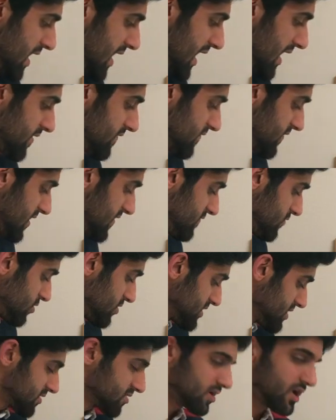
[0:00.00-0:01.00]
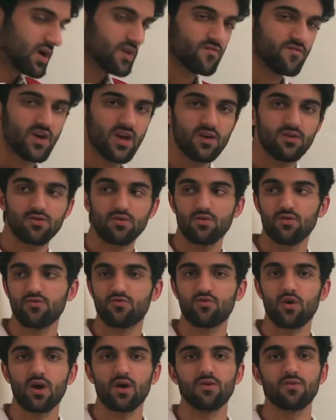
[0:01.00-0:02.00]
And they've already started phase 2
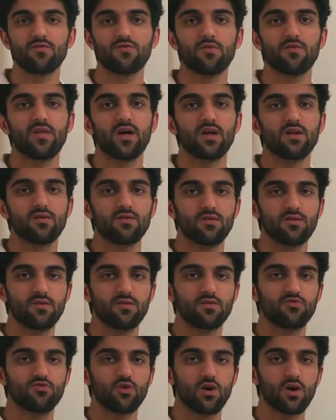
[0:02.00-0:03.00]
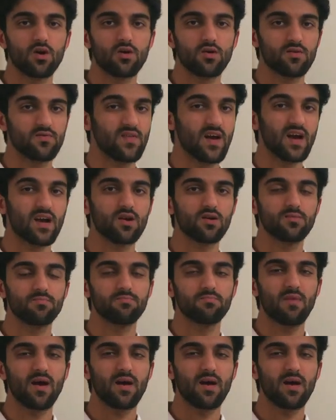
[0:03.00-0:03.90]
trials for that drug that can